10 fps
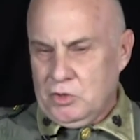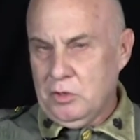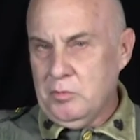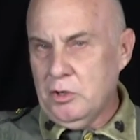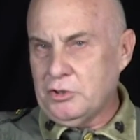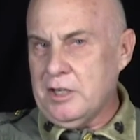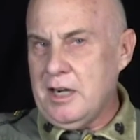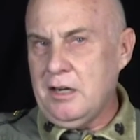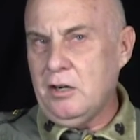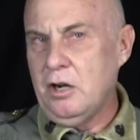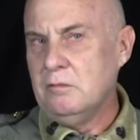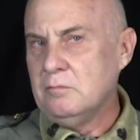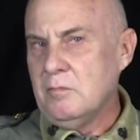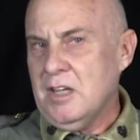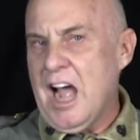to mutiny
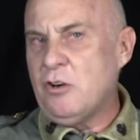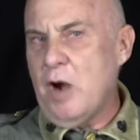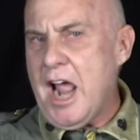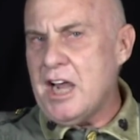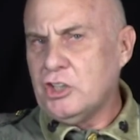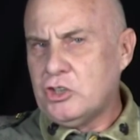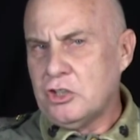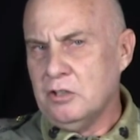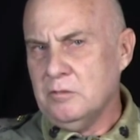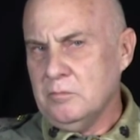and rage,